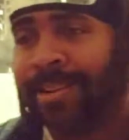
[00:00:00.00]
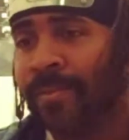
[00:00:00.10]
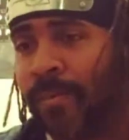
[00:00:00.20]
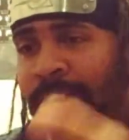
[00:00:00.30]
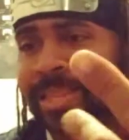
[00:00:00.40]

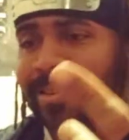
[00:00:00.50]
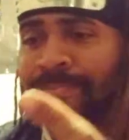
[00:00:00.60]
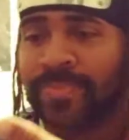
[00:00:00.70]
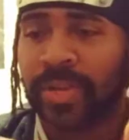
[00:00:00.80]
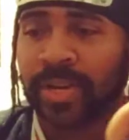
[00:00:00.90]
with
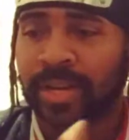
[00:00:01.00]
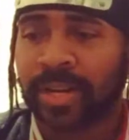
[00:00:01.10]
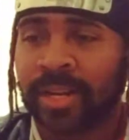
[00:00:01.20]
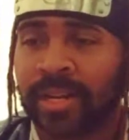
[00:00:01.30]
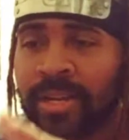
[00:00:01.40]

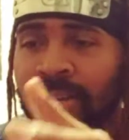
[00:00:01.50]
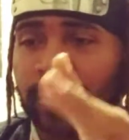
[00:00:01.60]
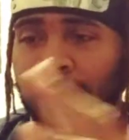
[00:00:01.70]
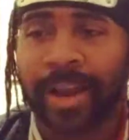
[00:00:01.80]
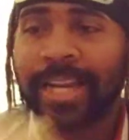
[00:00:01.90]
your
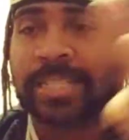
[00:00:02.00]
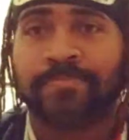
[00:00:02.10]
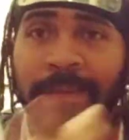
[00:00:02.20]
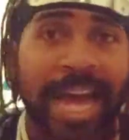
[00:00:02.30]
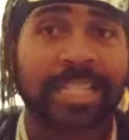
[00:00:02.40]
greatest
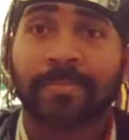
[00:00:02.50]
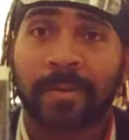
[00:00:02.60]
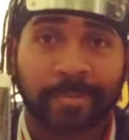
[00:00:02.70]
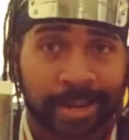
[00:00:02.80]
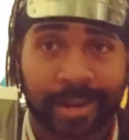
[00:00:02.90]
basketball
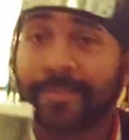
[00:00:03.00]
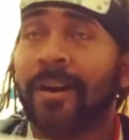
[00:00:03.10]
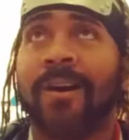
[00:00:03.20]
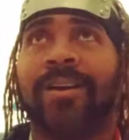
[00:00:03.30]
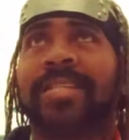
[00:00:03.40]
player of
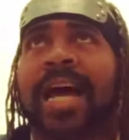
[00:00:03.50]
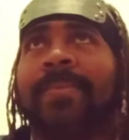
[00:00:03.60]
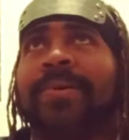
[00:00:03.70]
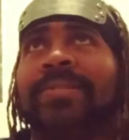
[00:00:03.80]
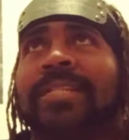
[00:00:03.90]
all
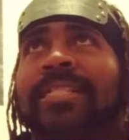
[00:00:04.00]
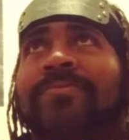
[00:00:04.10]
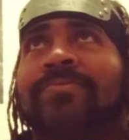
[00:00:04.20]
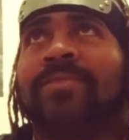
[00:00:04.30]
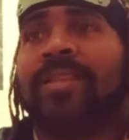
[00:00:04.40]
time, or at least
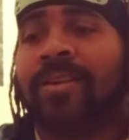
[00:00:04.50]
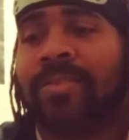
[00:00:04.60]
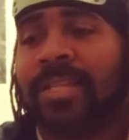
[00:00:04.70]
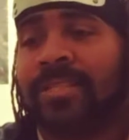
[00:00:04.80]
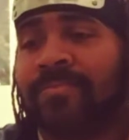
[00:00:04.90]
till
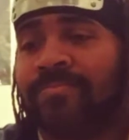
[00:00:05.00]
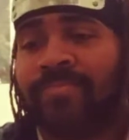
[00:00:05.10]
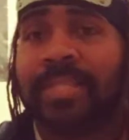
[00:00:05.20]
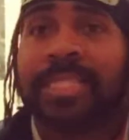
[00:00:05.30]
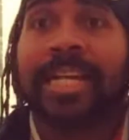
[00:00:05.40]
this
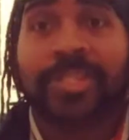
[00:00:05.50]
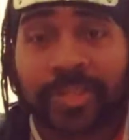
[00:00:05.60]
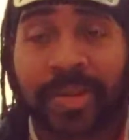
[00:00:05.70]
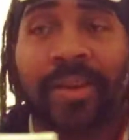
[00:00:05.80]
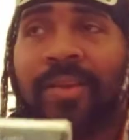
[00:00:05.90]

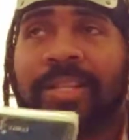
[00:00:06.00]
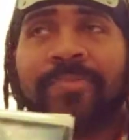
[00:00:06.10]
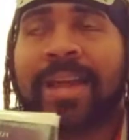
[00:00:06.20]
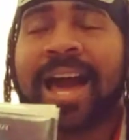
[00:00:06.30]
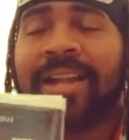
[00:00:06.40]
century and this
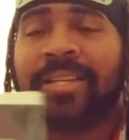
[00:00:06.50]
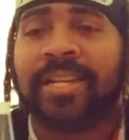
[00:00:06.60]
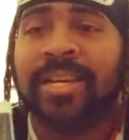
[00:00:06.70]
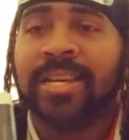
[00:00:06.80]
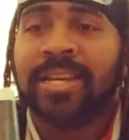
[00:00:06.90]
reality,
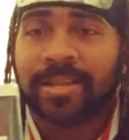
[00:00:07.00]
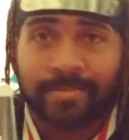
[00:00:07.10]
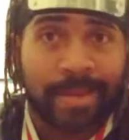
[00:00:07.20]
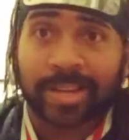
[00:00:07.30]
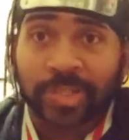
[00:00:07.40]

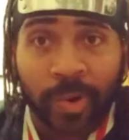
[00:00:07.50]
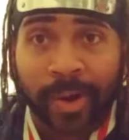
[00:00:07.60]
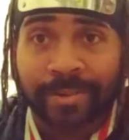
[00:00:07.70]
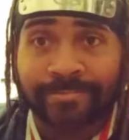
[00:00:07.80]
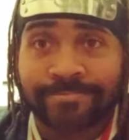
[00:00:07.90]
Michael
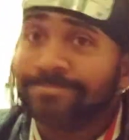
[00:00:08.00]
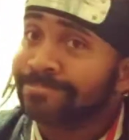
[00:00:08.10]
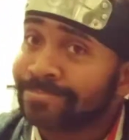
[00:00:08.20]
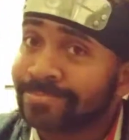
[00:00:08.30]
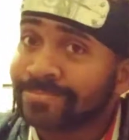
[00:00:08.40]
Jordan.
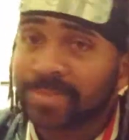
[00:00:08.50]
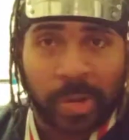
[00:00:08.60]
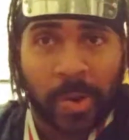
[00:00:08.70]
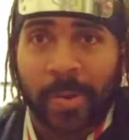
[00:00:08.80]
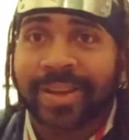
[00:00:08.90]

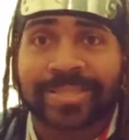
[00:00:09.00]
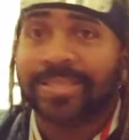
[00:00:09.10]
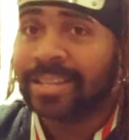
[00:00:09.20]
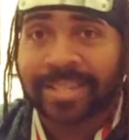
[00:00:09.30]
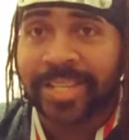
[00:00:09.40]
Who else you
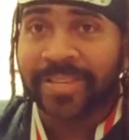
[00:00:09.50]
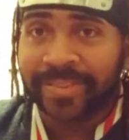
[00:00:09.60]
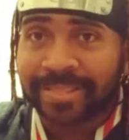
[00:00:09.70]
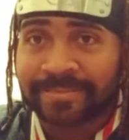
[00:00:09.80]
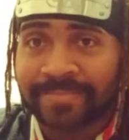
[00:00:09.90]
gonna
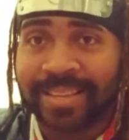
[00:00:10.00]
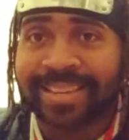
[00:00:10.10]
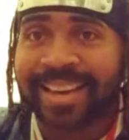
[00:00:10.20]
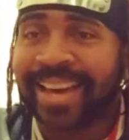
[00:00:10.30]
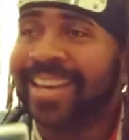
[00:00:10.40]
use?
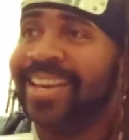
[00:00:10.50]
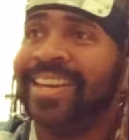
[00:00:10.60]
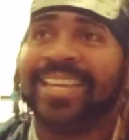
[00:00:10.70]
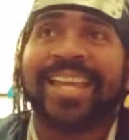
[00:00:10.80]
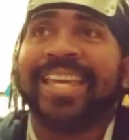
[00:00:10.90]

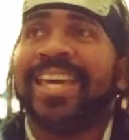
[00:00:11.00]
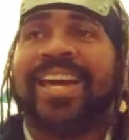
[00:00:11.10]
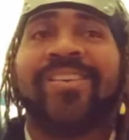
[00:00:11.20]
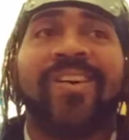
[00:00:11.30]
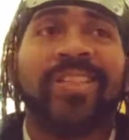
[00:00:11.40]
Like, you
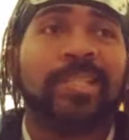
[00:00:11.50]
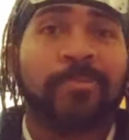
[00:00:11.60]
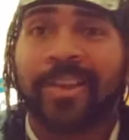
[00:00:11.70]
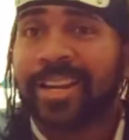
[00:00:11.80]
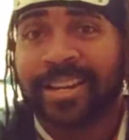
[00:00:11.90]
had all these
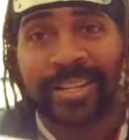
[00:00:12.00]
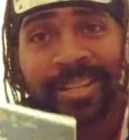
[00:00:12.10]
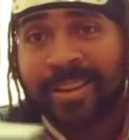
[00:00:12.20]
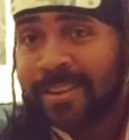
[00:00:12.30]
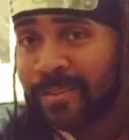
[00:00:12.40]
players
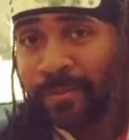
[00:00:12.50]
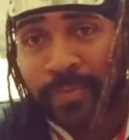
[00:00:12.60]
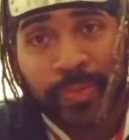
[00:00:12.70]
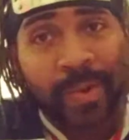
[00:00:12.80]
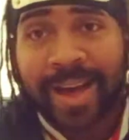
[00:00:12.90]

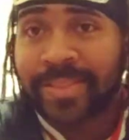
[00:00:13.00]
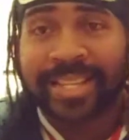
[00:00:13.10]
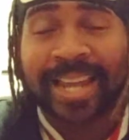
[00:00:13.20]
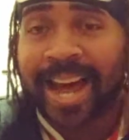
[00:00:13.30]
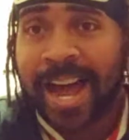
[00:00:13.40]
throughout that
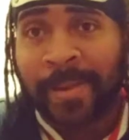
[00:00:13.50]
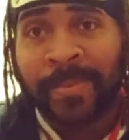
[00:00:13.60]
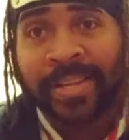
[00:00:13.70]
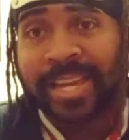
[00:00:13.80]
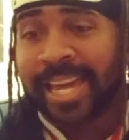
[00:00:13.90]
time,
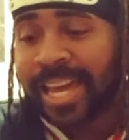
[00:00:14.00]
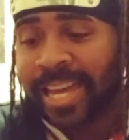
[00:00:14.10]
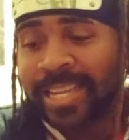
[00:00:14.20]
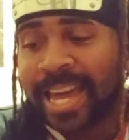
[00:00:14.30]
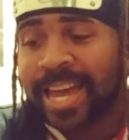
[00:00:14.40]
and yet